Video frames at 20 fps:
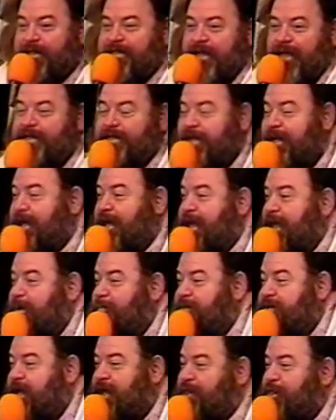Hashesh Lichim
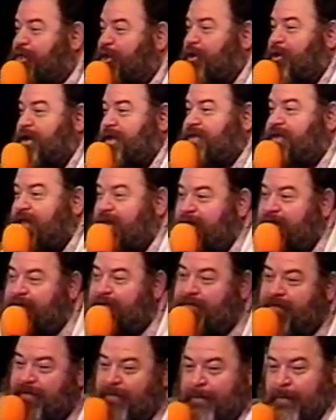
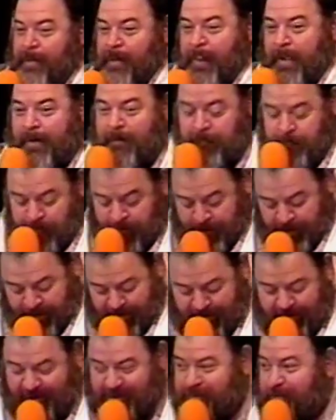1036.
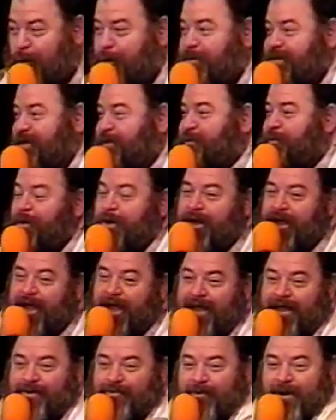Smoke this one,
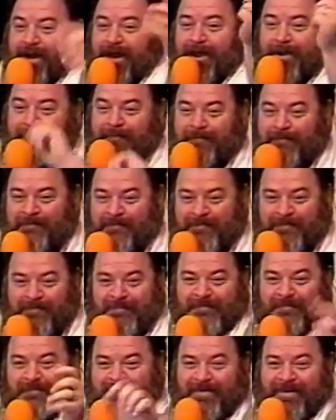guys. Ready?
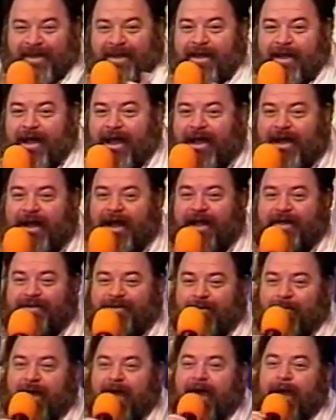I got
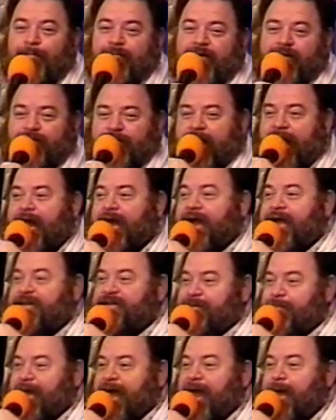some happy, I got
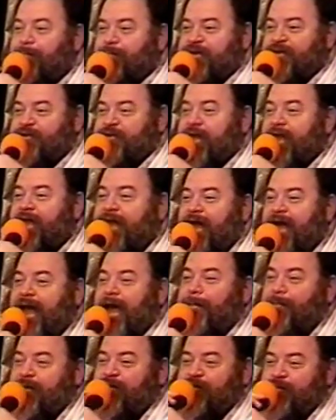some happy,
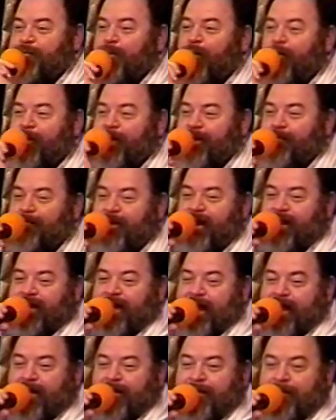happy smoke right
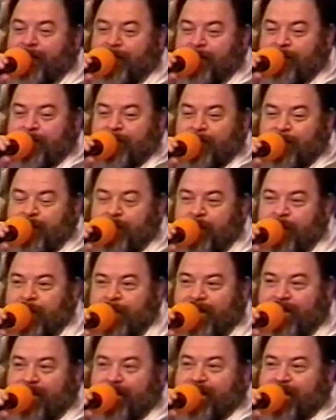now.
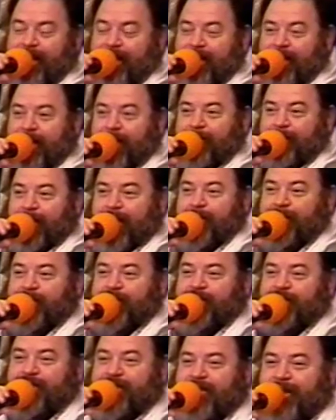I'm, I'm
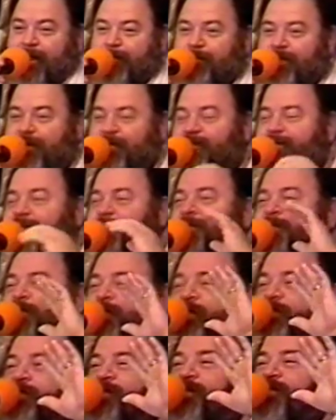just, I'm just
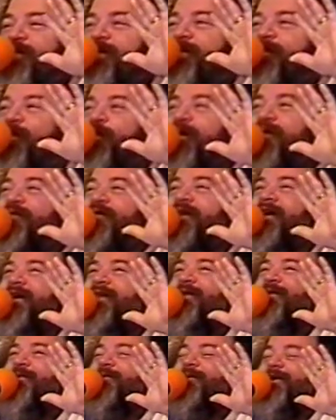whiffing
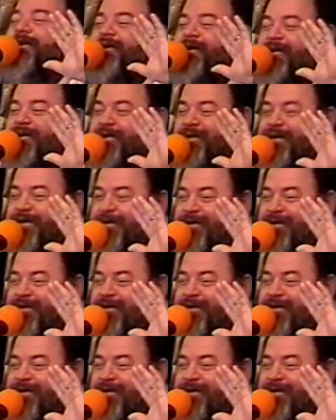in the word.